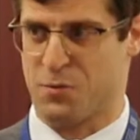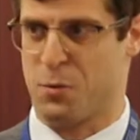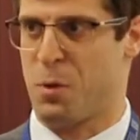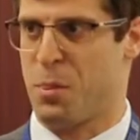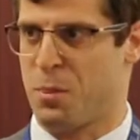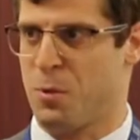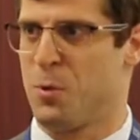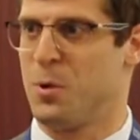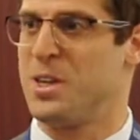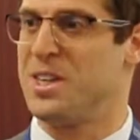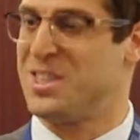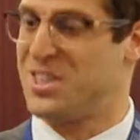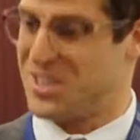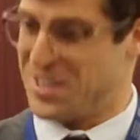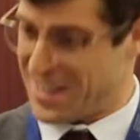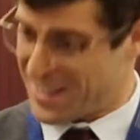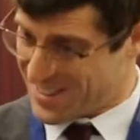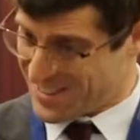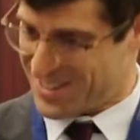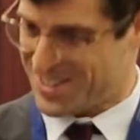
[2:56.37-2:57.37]
for
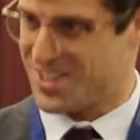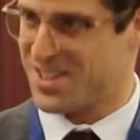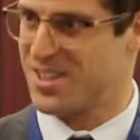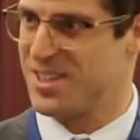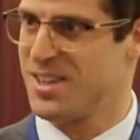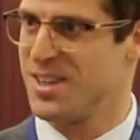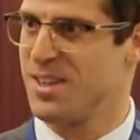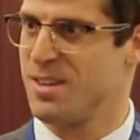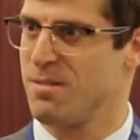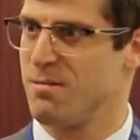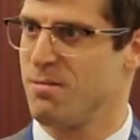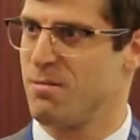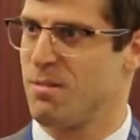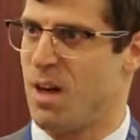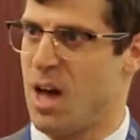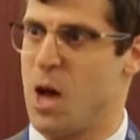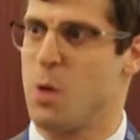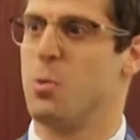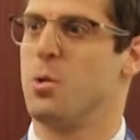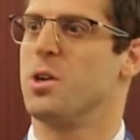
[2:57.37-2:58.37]
36,
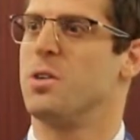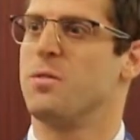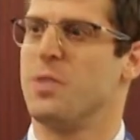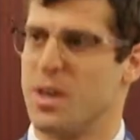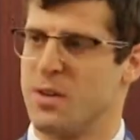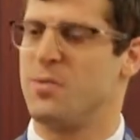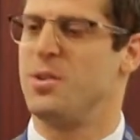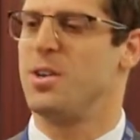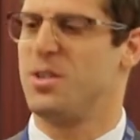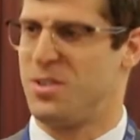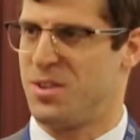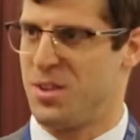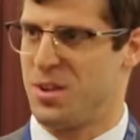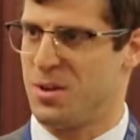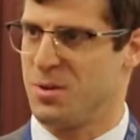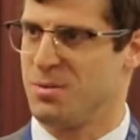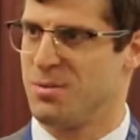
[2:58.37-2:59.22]
I would have given it to you.